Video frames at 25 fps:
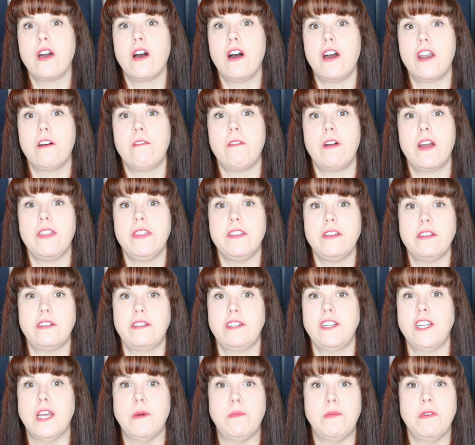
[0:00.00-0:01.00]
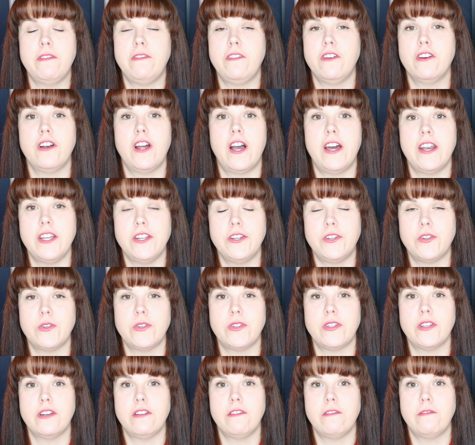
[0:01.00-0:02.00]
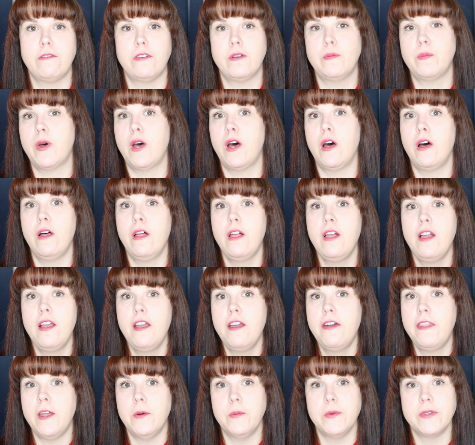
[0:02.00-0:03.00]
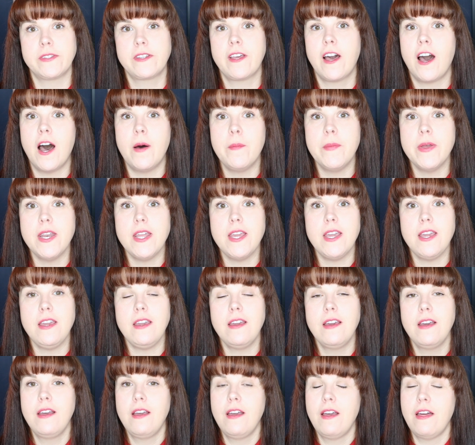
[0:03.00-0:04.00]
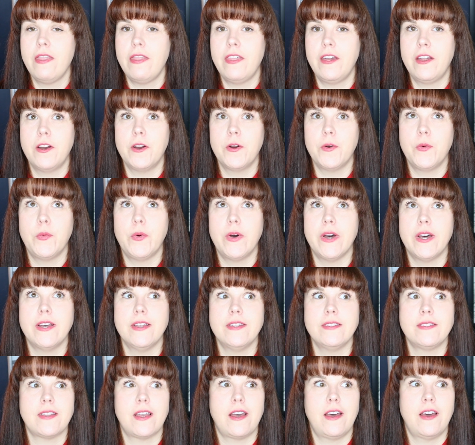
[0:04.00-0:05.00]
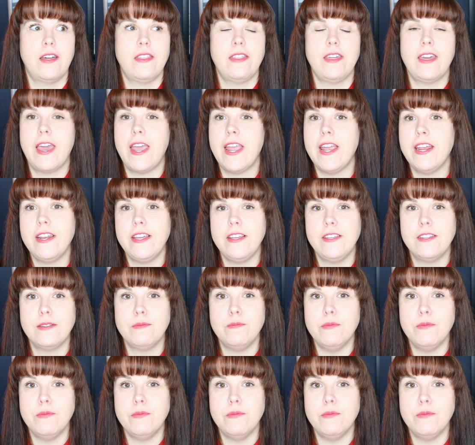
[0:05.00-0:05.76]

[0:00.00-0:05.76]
on around the ship if you're not interested in football. There was comedy. There was the 80s